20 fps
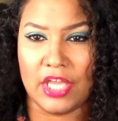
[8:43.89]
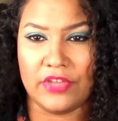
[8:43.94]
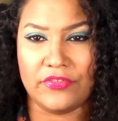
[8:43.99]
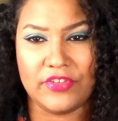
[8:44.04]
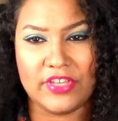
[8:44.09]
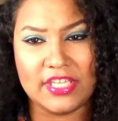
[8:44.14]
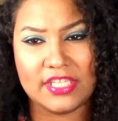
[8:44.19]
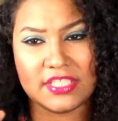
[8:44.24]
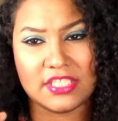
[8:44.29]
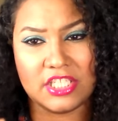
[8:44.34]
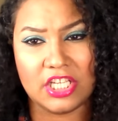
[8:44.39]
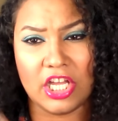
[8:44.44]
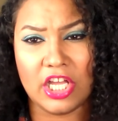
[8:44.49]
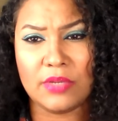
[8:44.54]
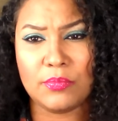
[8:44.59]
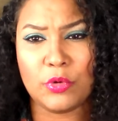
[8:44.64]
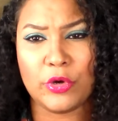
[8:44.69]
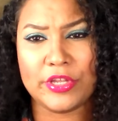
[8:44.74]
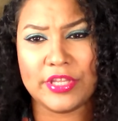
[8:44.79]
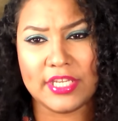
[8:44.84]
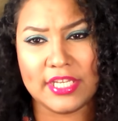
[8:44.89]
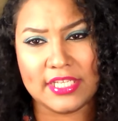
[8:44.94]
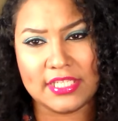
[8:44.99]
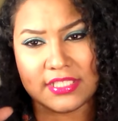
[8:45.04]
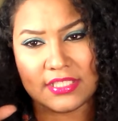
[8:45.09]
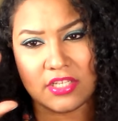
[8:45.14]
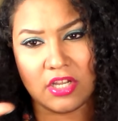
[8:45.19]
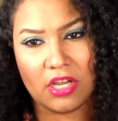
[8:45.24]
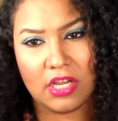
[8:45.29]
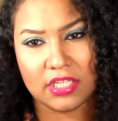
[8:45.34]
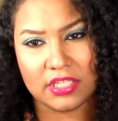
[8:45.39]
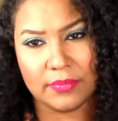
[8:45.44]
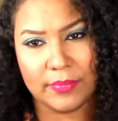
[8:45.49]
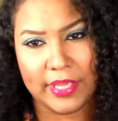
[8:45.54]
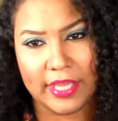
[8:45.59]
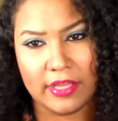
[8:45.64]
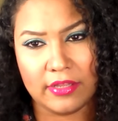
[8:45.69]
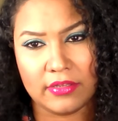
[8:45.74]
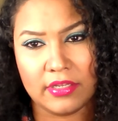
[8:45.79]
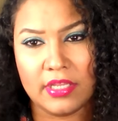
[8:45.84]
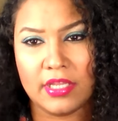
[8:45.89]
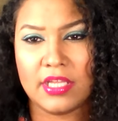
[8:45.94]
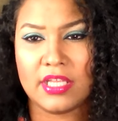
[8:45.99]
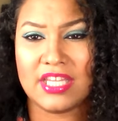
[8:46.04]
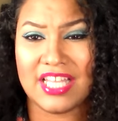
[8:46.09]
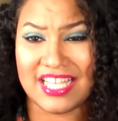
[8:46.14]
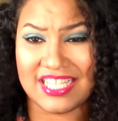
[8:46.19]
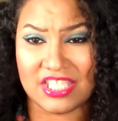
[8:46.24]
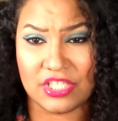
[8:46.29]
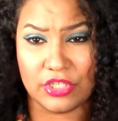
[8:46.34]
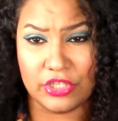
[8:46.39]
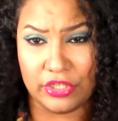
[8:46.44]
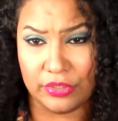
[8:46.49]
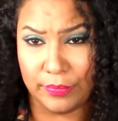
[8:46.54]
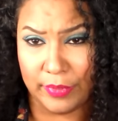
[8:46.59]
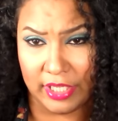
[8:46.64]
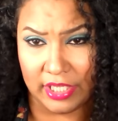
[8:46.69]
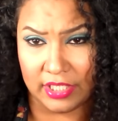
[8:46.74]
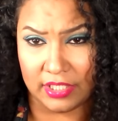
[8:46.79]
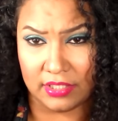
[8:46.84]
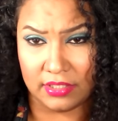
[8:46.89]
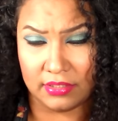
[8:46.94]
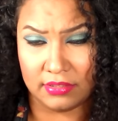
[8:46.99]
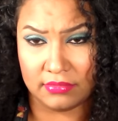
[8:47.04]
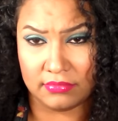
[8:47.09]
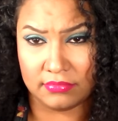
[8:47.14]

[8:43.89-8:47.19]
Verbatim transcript: If he's done more than he's talked about, that's a good man.